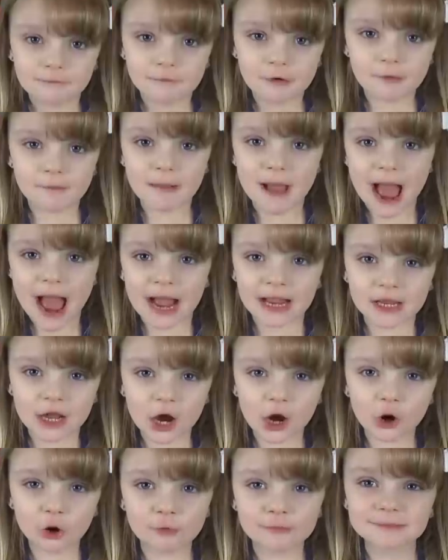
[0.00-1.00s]
We're back
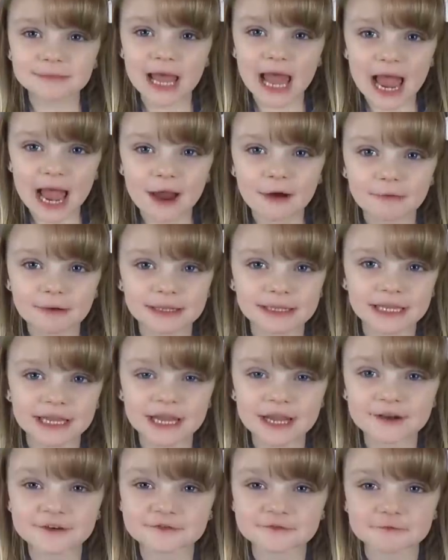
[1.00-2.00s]
home now and
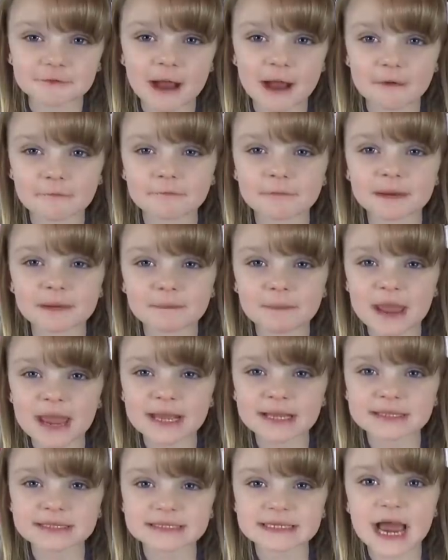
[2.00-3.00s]
here's what we
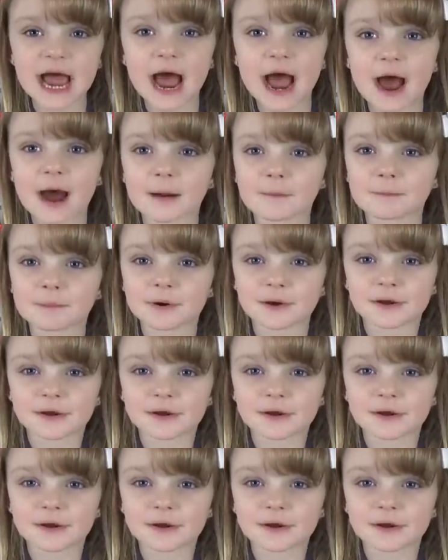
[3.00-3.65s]
picked up.